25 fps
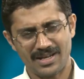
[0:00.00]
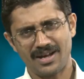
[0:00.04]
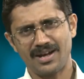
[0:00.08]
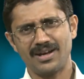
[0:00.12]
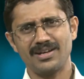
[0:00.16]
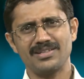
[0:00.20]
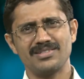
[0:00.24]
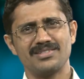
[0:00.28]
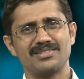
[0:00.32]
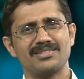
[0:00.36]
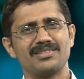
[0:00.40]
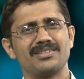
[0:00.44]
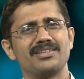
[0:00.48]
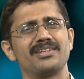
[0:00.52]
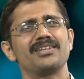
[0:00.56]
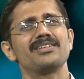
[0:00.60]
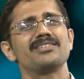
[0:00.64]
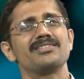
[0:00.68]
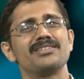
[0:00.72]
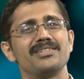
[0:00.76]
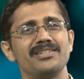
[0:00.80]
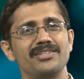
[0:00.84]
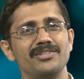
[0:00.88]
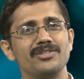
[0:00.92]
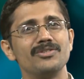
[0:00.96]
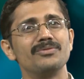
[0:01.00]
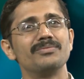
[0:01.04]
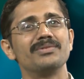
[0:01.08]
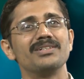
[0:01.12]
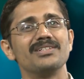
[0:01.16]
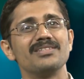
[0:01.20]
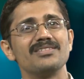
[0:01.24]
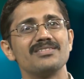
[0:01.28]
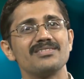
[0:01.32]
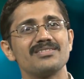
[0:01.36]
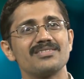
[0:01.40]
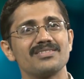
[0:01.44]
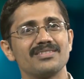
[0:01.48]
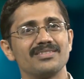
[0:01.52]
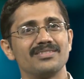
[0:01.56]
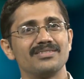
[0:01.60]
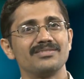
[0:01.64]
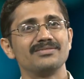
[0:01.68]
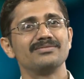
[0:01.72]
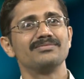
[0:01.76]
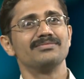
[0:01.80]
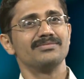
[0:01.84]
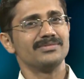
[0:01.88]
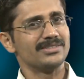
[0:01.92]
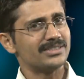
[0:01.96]
Us crazy humans.
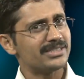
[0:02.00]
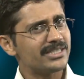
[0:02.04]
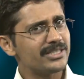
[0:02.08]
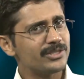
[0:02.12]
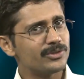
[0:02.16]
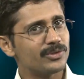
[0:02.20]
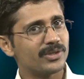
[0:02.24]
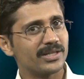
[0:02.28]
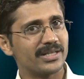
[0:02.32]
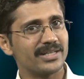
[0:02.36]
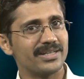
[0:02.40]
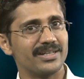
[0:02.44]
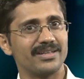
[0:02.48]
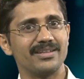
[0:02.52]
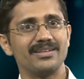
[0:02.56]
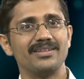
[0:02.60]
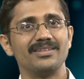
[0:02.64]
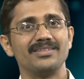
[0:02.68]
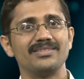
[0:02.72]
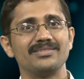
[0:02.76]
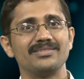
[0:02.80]
See you again.